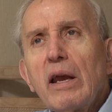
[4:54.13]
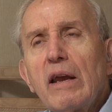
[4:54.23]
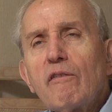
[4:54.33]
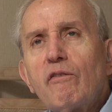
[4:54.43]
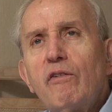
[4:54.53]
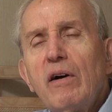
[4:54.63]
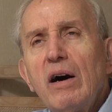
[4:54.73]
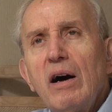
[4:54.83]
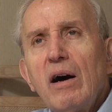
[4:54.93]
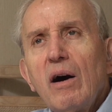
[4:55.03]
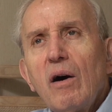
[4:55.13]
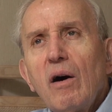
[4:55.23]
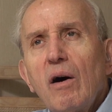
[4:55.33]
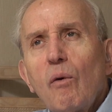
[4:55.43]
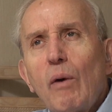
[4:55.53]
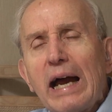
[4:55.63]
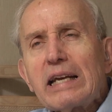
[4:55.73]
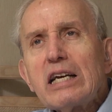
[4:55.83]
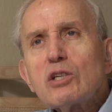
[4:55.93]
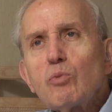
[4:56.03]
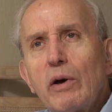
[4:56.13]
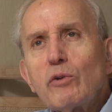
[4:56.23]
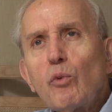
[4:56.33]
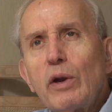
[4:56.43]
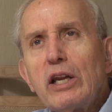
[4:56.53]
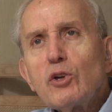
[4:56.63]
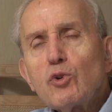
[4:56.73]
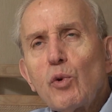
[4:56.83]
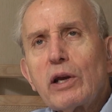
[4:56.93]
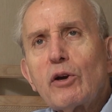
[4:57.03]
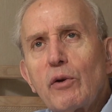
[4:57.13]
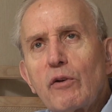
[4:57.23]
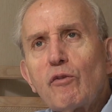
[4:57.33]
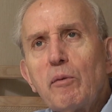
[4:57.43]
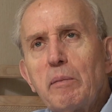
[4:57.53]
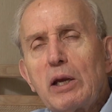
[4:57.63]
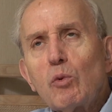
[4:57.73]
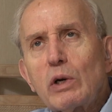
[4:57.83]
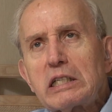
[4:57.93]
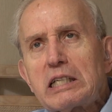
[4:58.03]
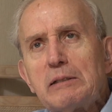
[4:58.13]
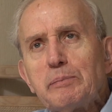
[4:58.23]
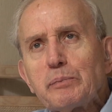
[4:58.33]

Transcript: if, well, I guess what really triggered it for me was